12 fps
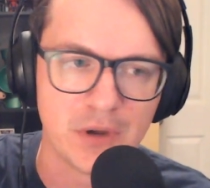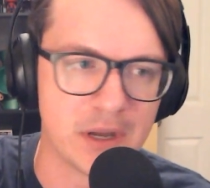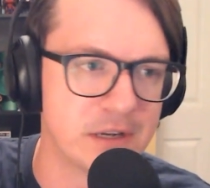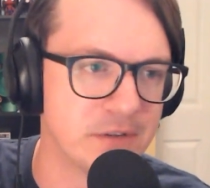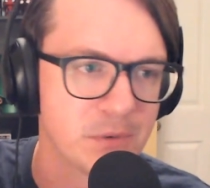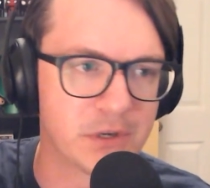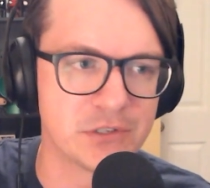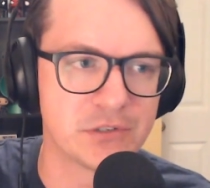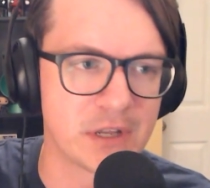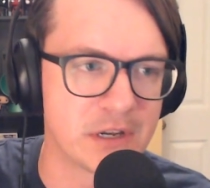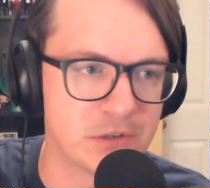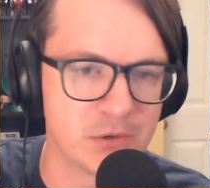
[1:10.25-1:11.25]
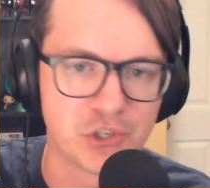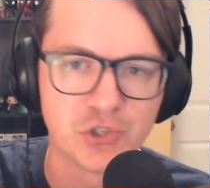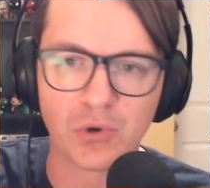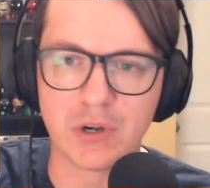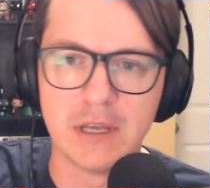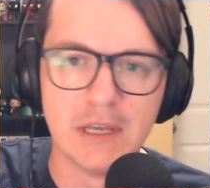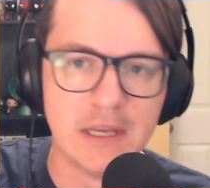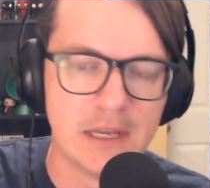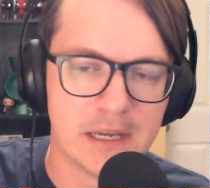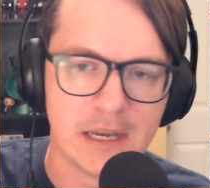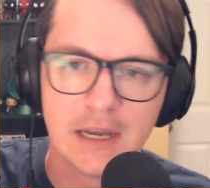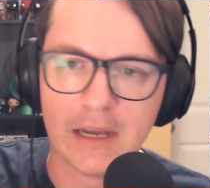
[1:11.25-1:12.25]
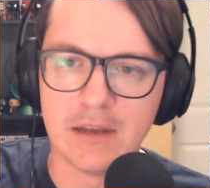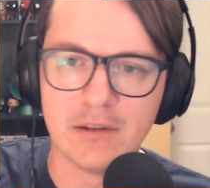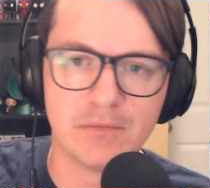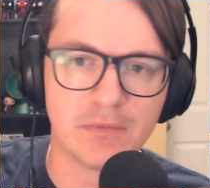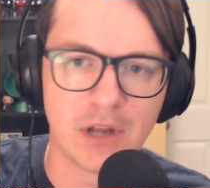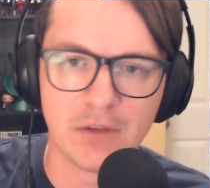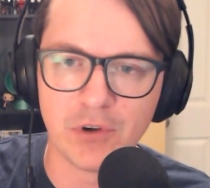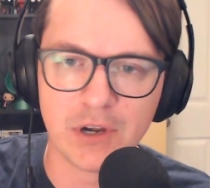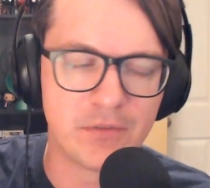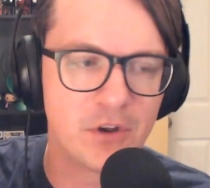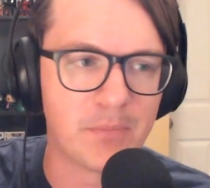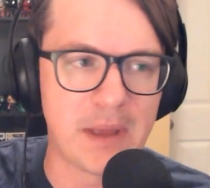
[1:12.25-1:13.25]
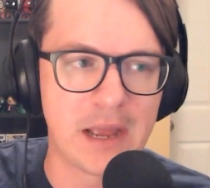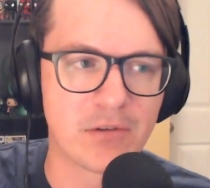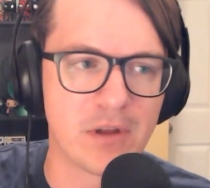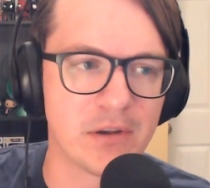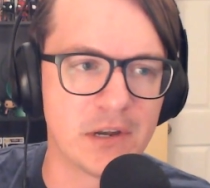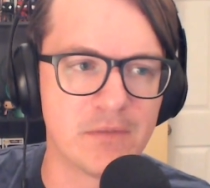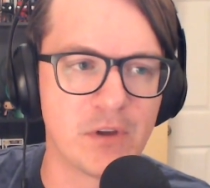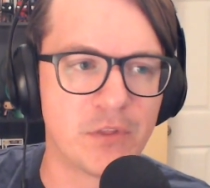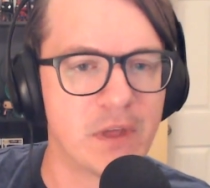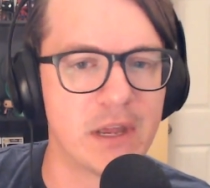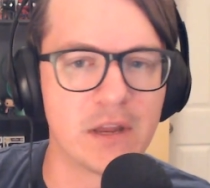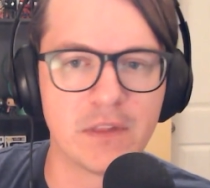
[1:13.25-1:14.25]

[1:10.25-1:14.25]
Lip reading: If you want to just kind of do a short covering of your background and everything,